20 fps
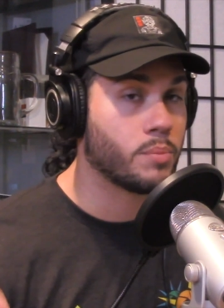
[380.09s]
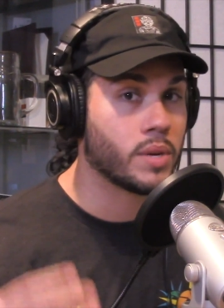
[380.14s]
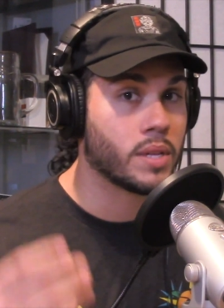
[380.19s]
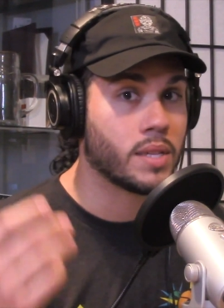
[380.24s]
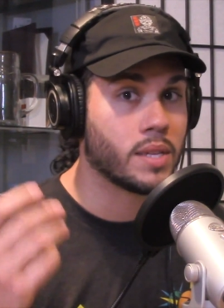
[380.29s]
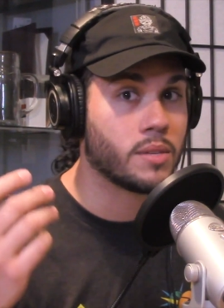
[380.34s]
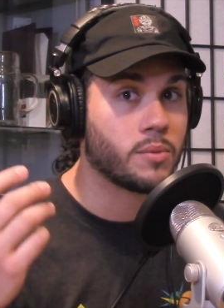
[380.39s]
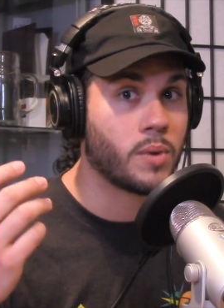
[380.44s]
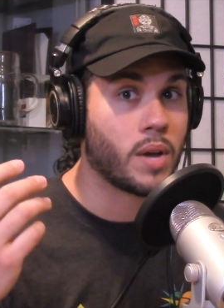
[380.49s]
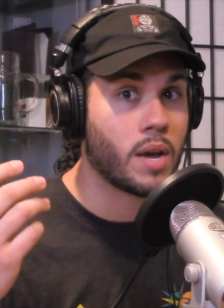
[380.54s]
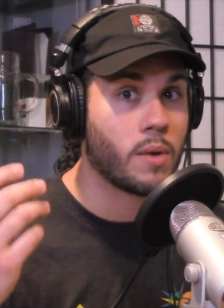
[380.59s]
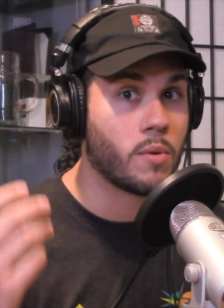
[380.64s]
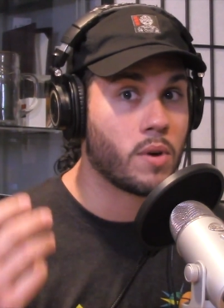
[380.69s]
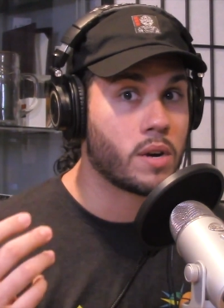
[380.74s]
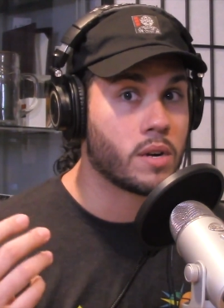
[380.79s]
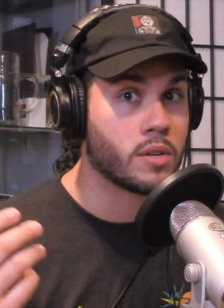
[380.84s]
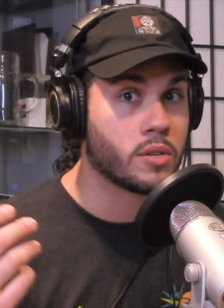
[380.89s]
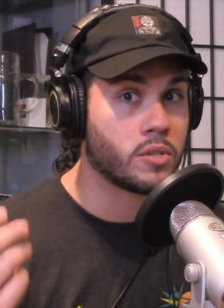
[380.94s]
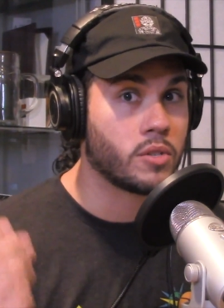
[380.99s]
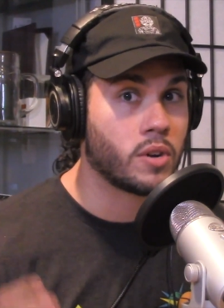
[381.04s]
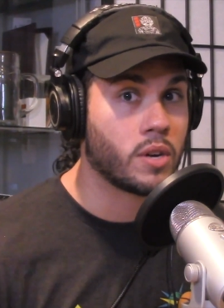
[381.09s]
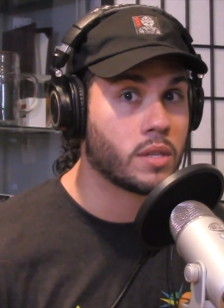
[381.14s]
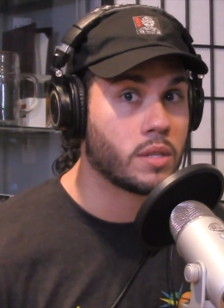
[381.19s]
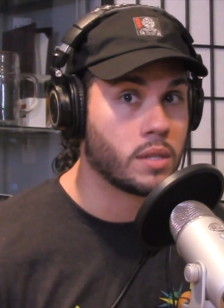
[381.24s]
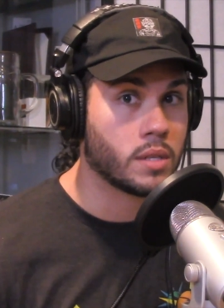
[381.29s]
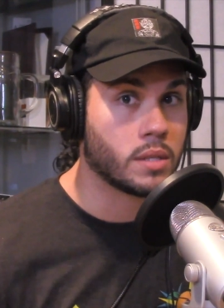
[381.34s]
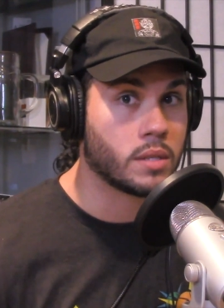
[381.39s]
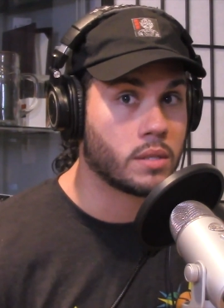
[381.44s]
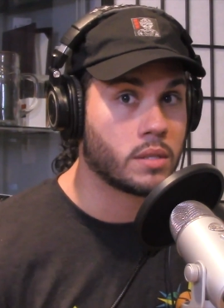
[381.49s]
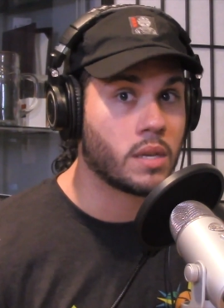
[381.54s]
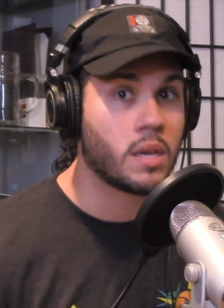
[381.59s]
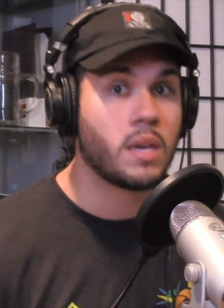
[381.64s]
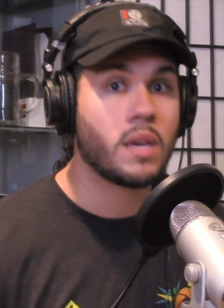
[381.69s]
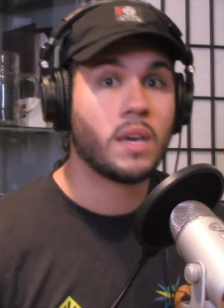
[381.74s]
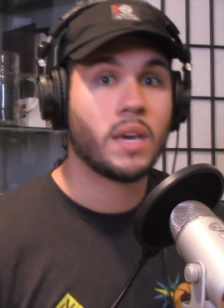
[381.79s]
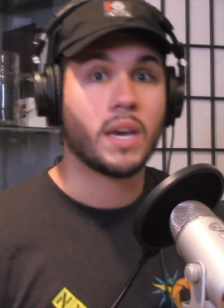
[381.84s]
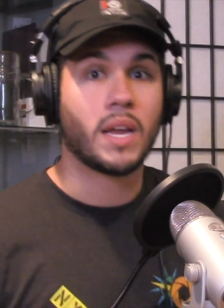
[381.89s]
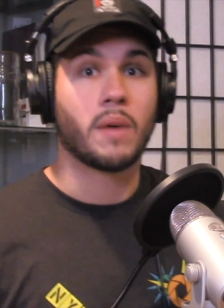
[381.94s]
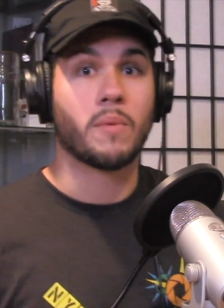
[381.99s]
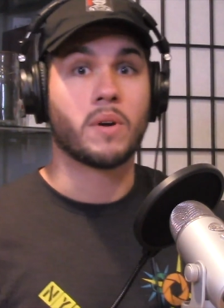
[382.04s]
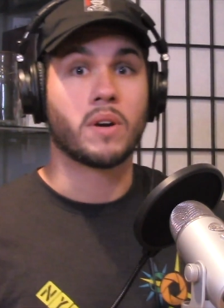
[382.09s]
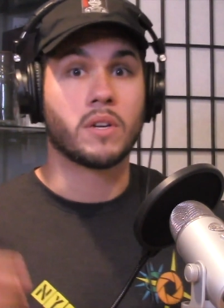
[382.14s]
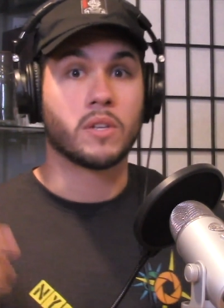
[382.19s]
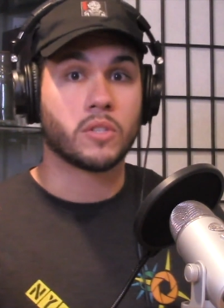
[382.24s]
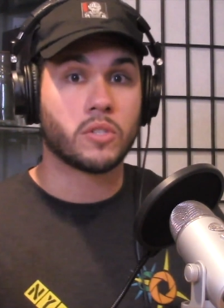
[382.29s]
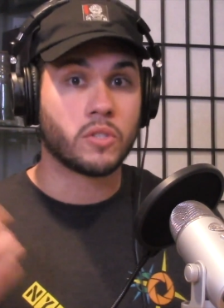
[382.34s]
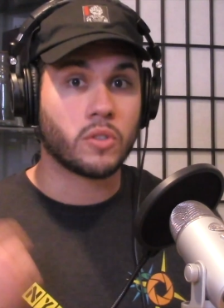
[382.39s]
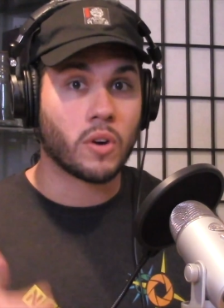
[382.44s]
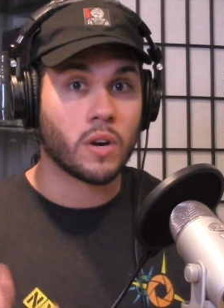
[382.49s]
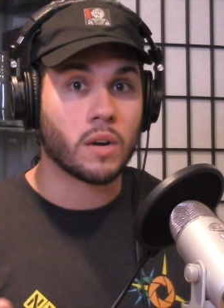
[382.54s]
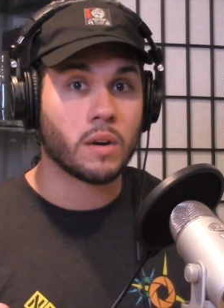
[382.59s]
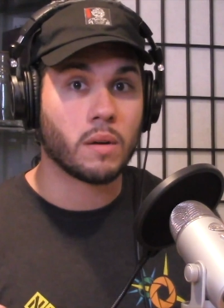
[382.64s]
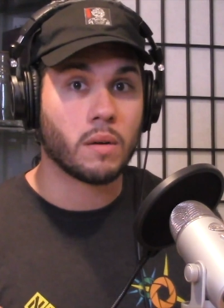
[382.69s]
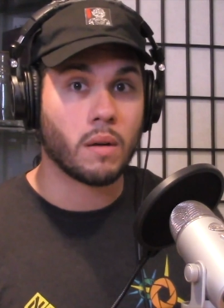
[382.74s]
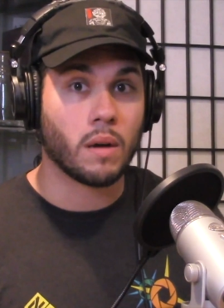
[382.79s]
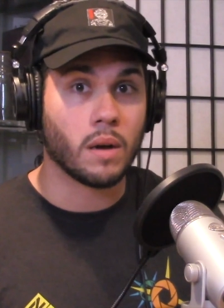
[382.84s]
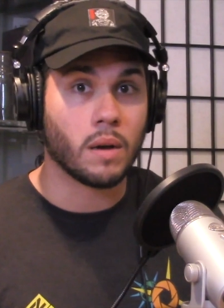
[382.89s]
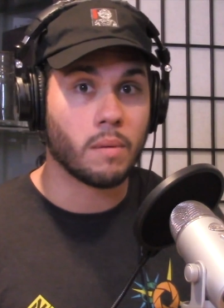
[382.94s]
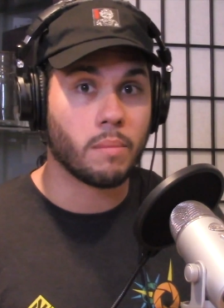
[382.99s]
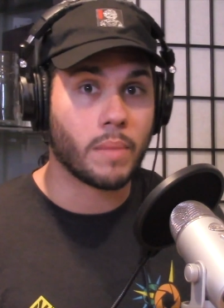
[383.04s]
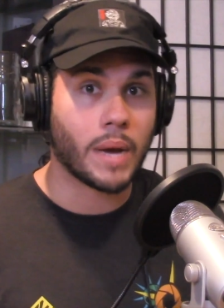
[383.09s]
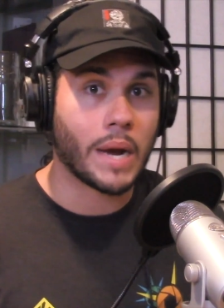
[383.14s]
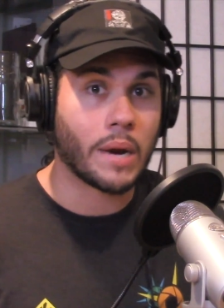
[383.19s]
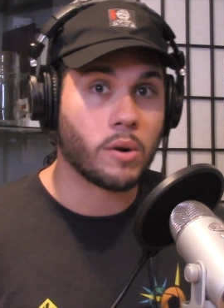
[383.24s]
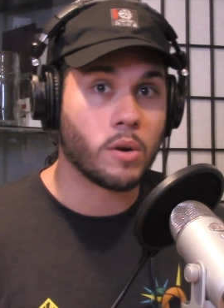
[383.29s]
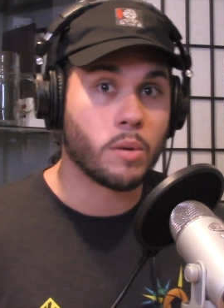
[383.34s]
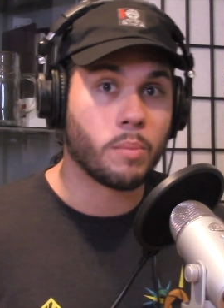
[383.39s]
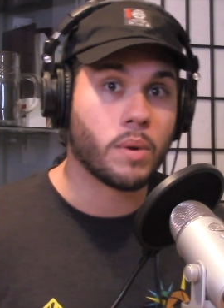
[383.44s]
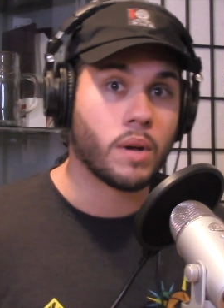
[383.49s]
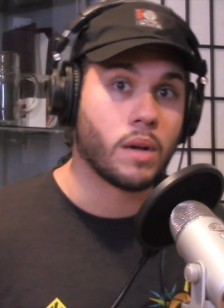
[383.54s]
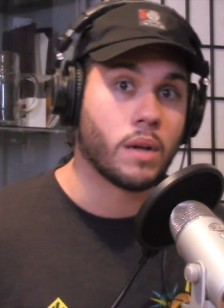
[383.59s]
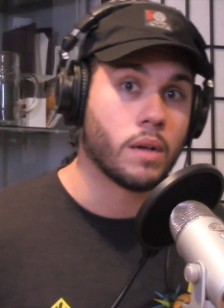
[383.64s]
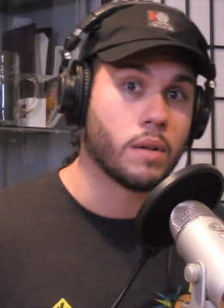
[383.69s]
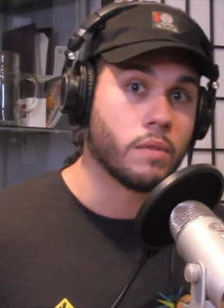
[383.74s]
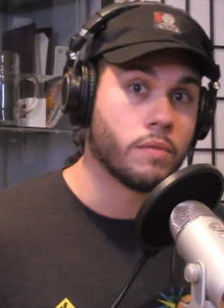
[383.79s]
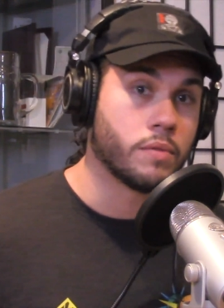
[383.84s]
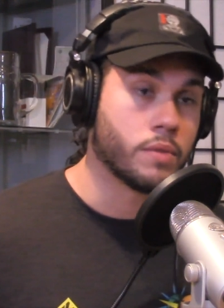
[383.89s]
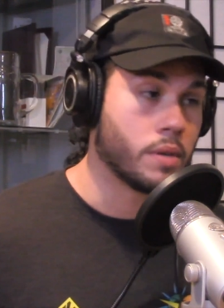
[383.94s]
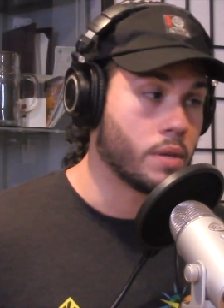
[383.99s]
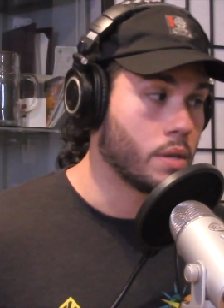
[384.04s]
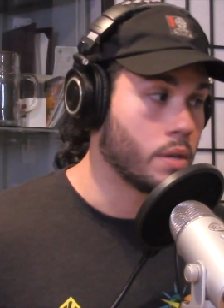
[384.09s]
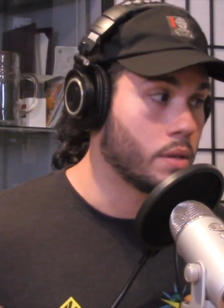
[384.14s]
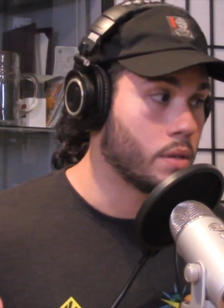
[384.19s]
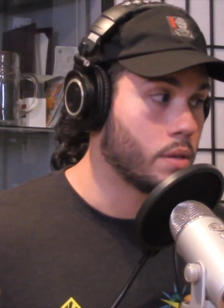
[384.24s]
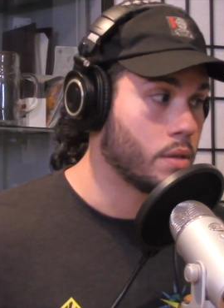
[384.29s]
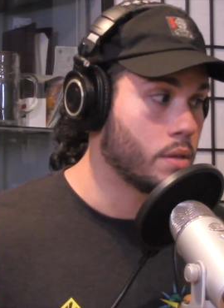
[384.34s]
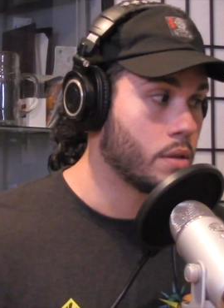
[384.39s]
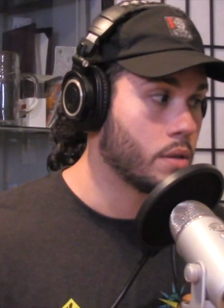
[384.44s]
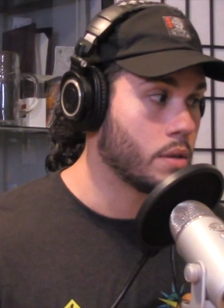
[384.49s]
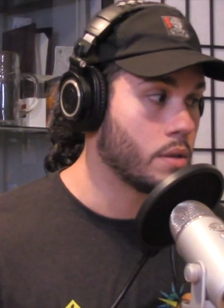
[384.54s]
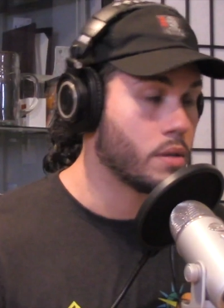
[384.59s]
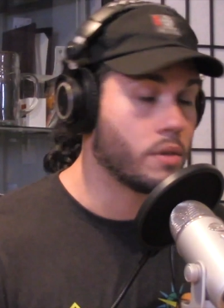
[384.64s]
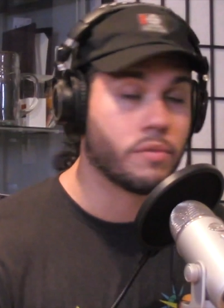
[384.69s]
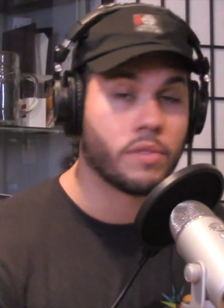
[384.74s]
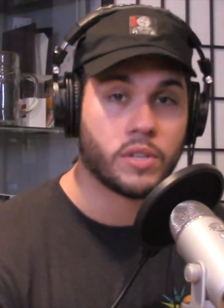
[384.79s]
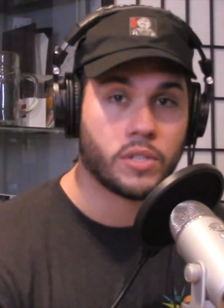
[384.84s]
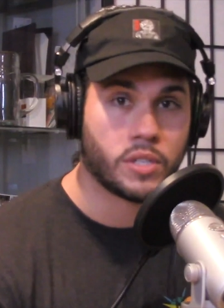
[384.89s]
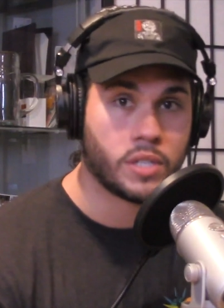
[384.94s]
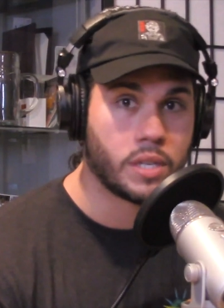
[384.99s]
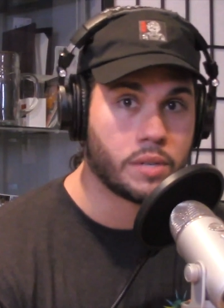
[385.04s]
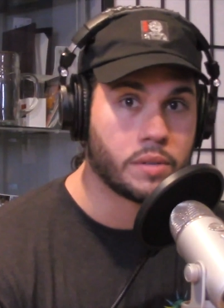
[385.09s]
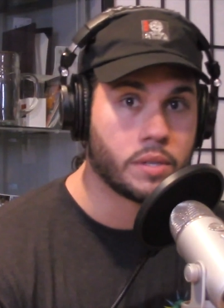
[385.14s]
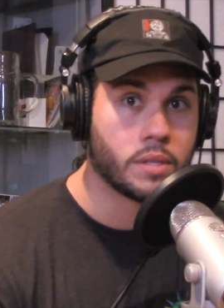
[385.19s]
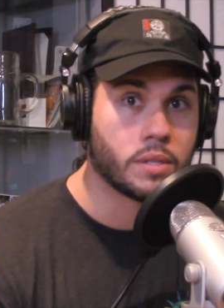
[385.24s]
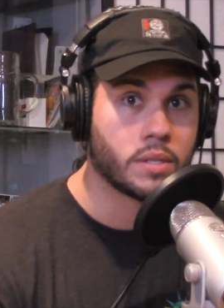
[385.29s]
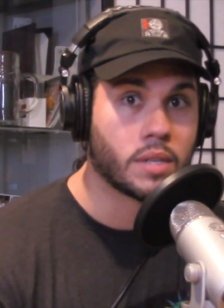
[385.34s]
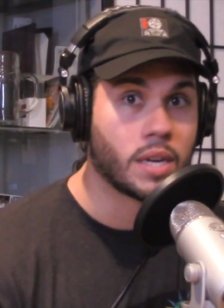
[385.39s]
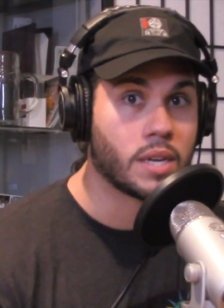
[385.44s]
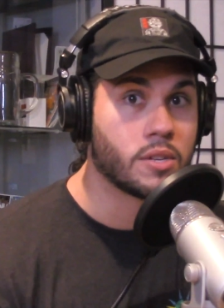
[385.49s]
But that's why I wanted to start this, and I wanted to start my group of the visionaries.